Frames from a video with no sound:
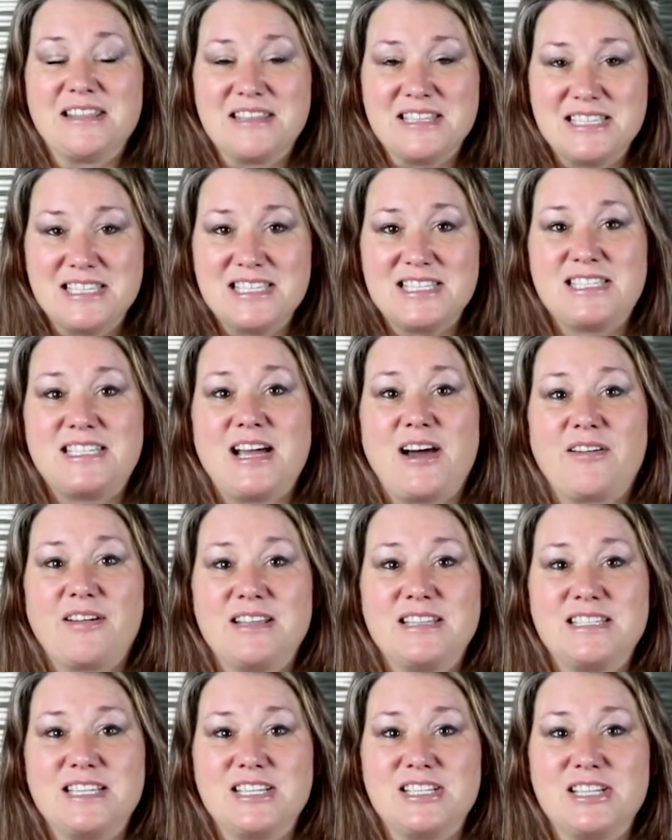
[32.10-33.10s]
This is Down
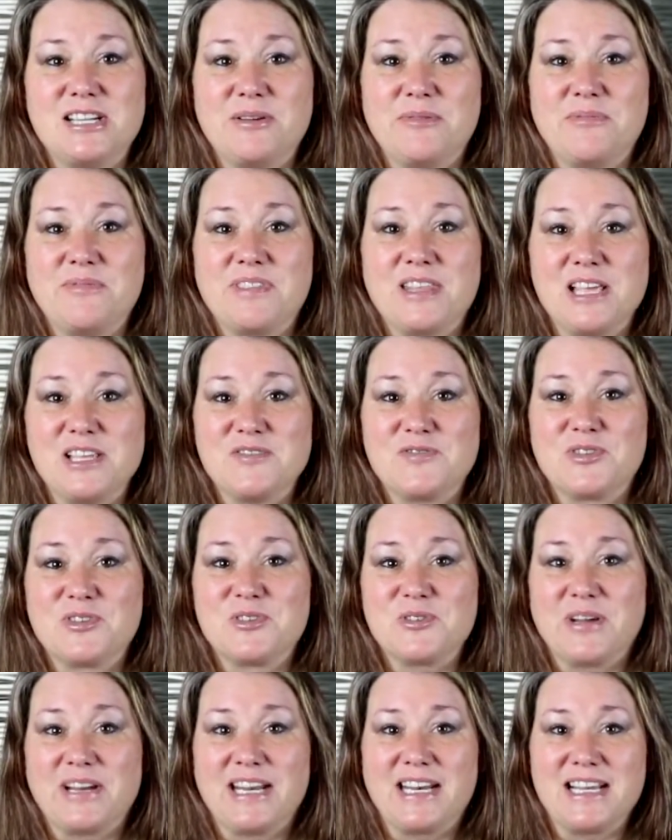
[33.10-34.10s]
and Digi. Thanks for
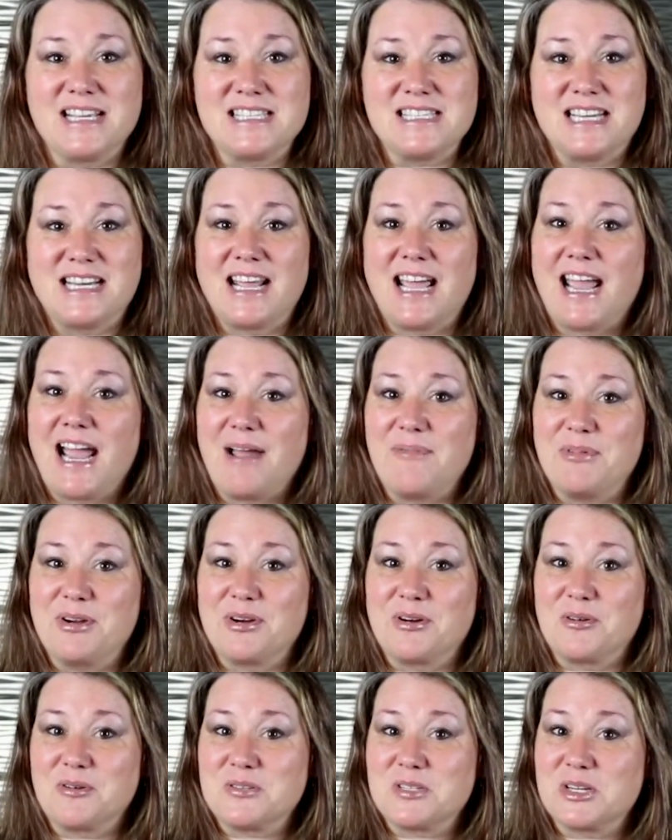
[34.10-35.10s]
joining us today. I'm your
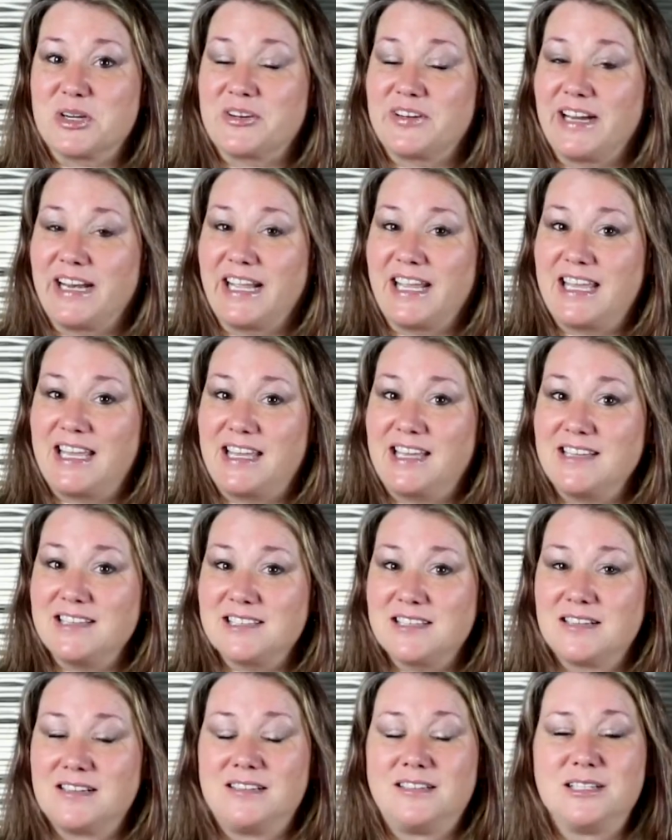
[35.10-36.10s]
host, Karina
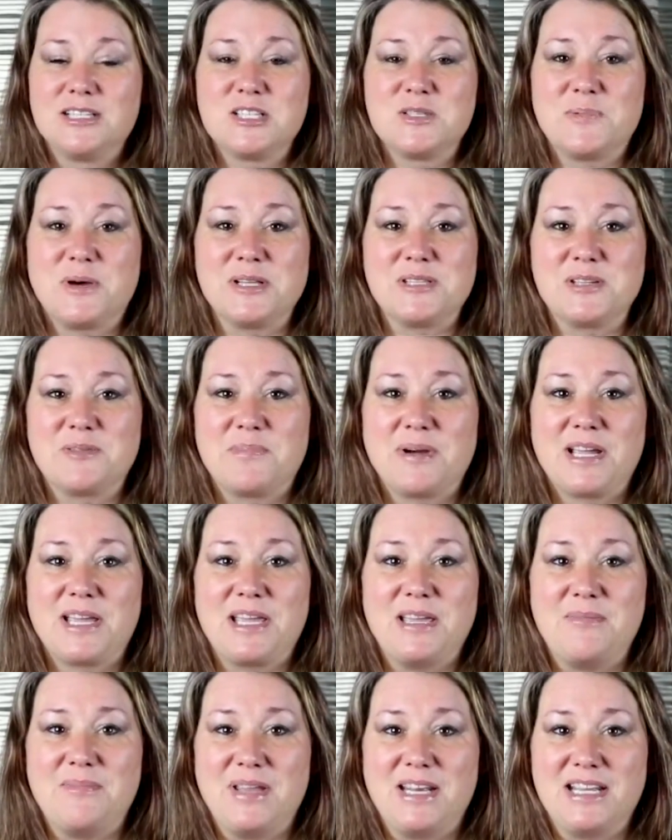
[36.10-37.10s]
Keys, sponsored by
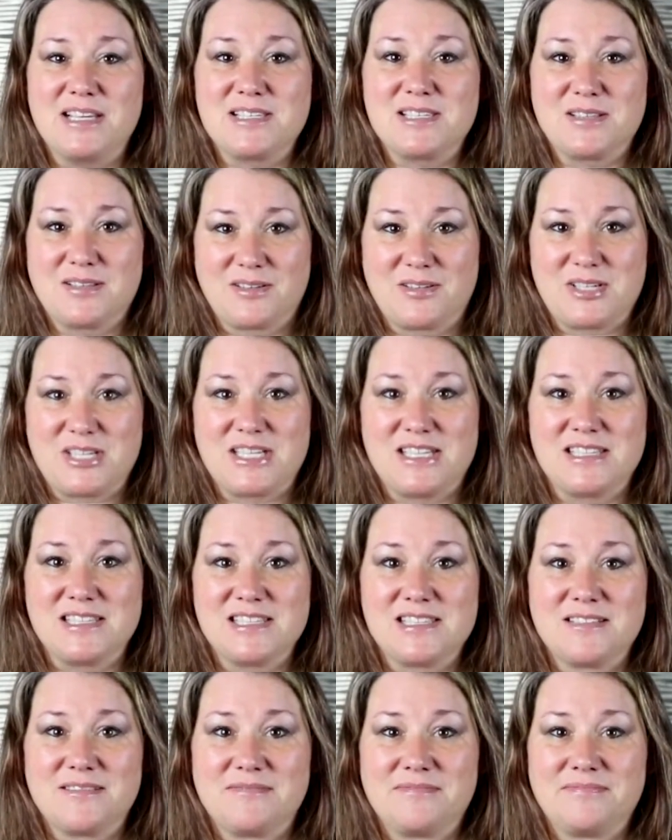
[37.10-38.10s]
KeyMedia
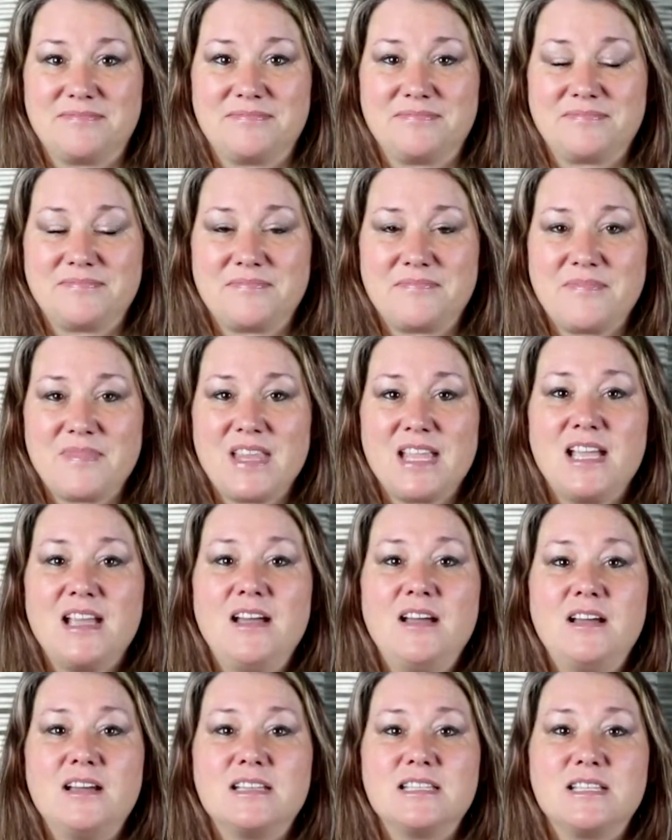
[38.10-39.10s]
Solutions.
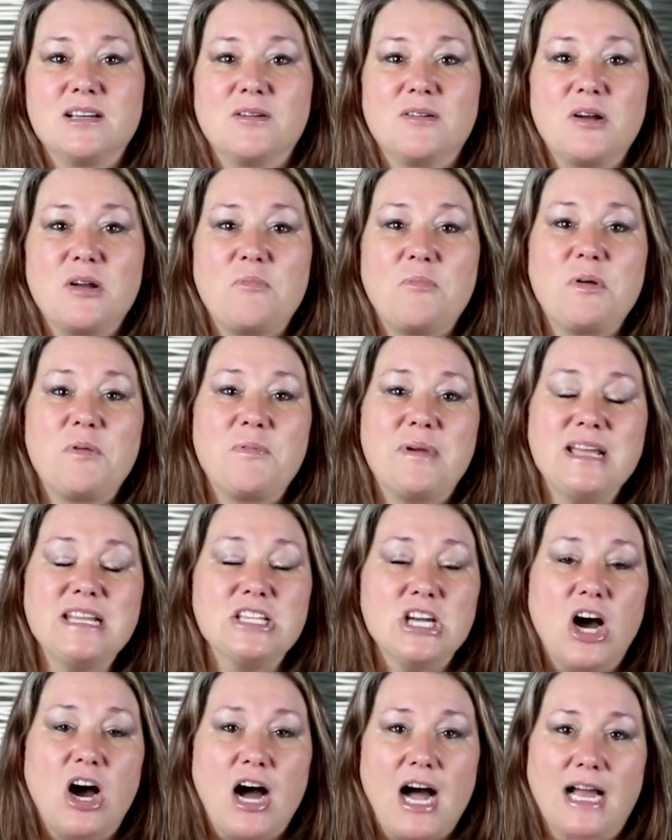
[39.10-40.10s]
So when we
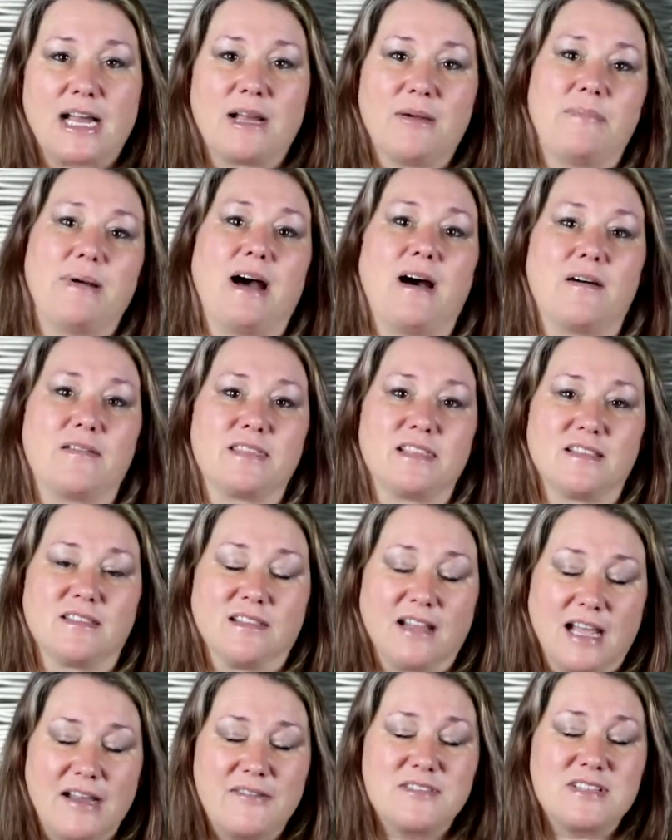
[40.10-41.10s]
talk about the
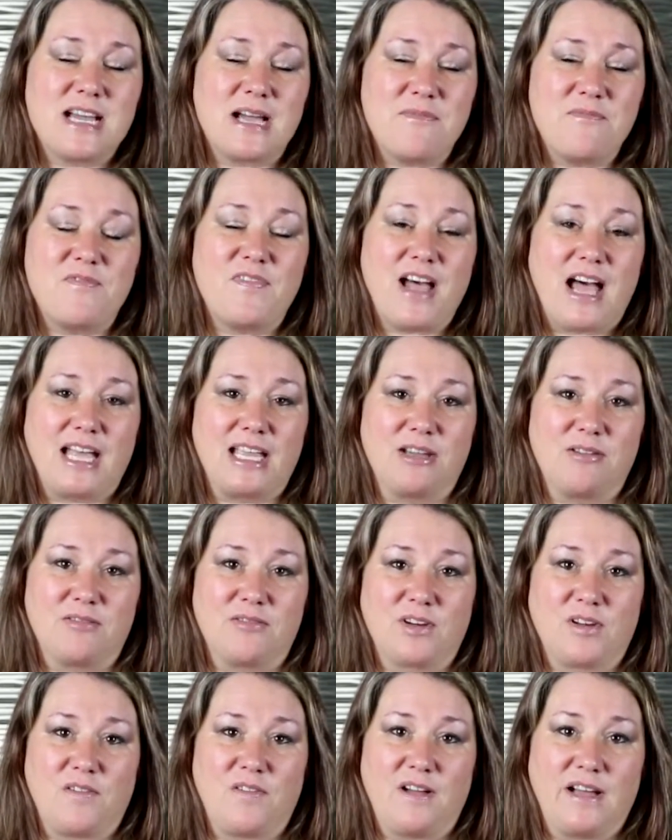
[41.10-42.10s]
lifetime value of
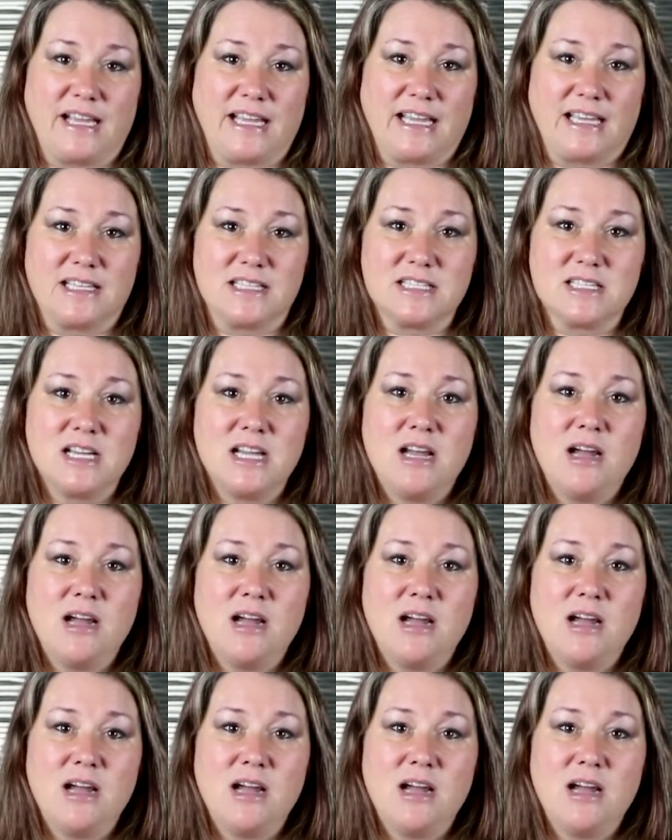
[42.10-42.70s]
a client,